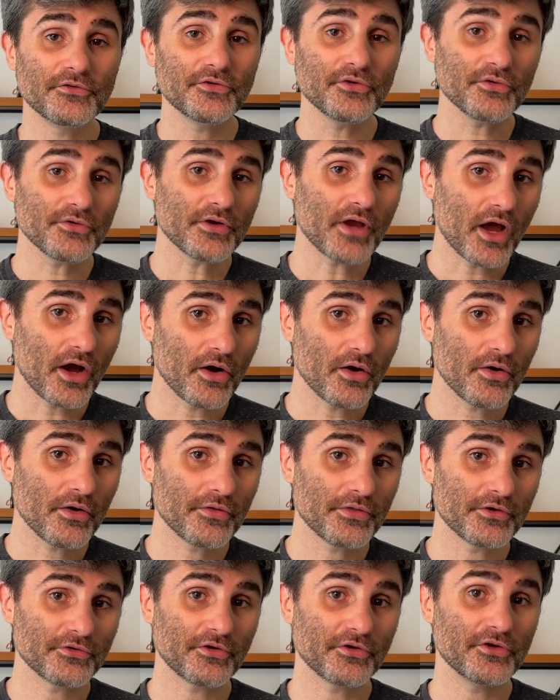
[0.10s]
you
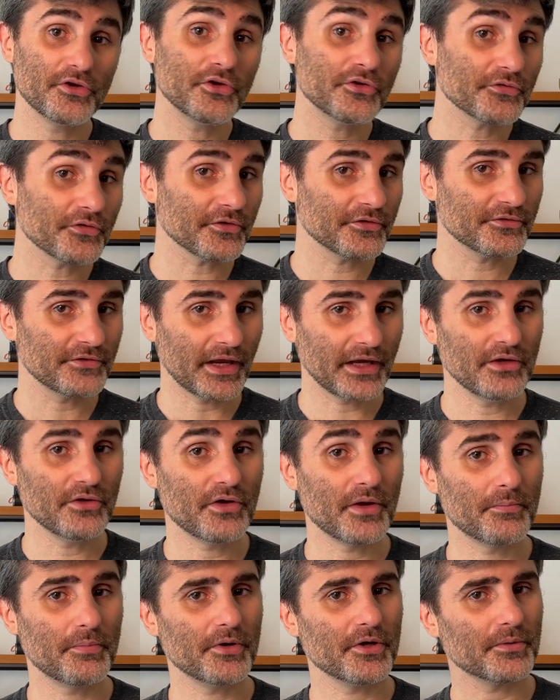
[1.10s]
know there's a useful state you
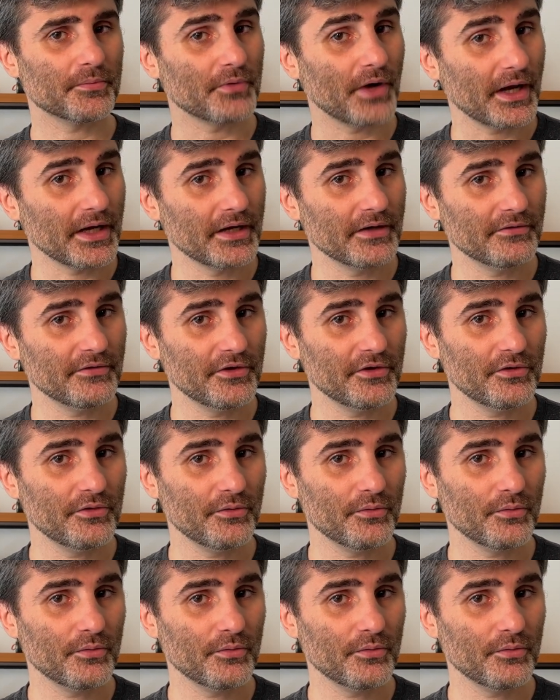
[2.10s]
can put your brain into